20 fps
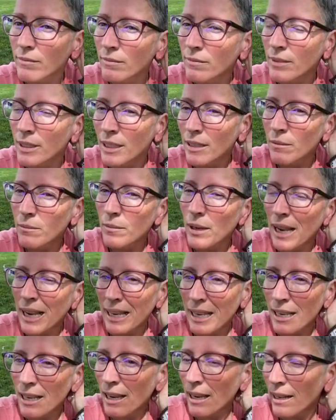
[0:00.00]
Yep, I
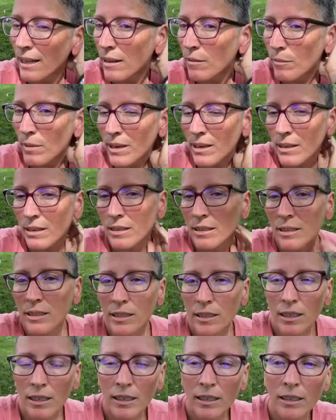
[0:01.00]
can get in
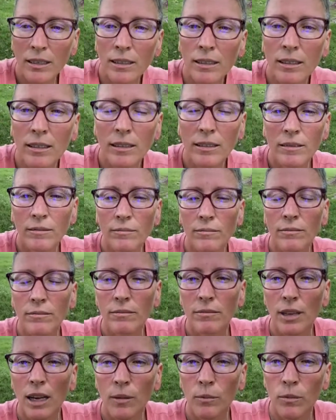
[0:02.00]
because
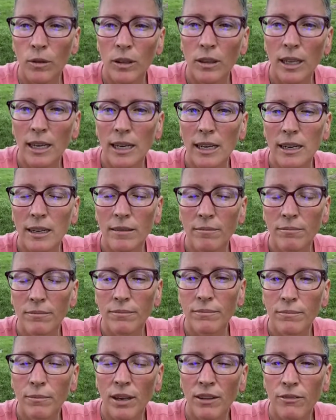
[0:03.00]
I'm related.
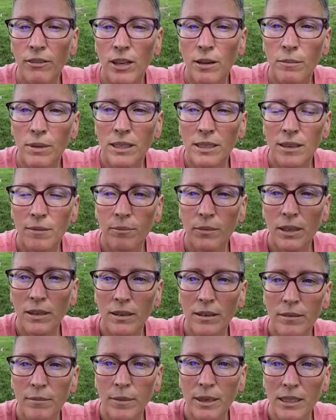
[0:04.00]
My family's up
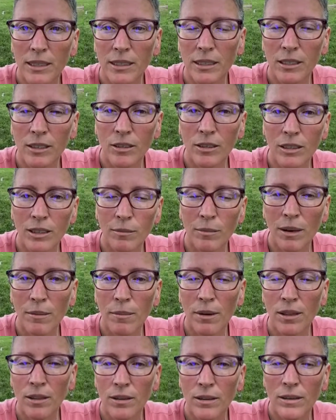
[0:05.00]
there. My sisters and my
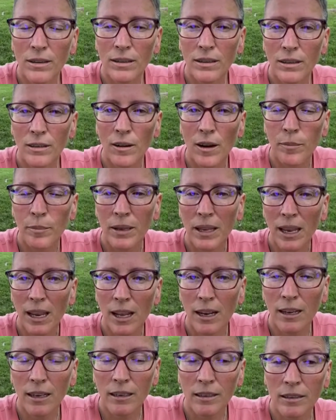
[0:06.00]
mother are up in
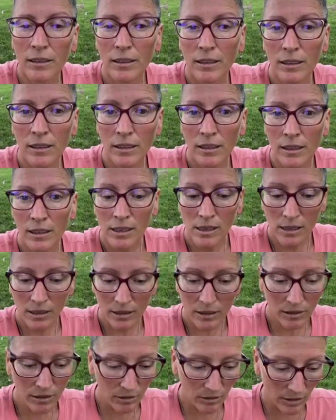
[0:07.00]
Canada,
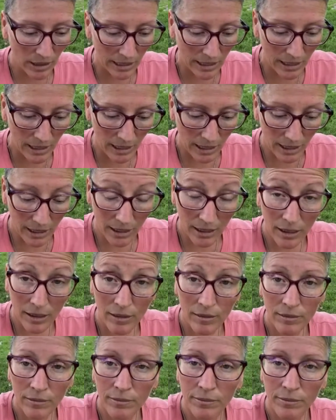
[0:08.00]
so I can get in.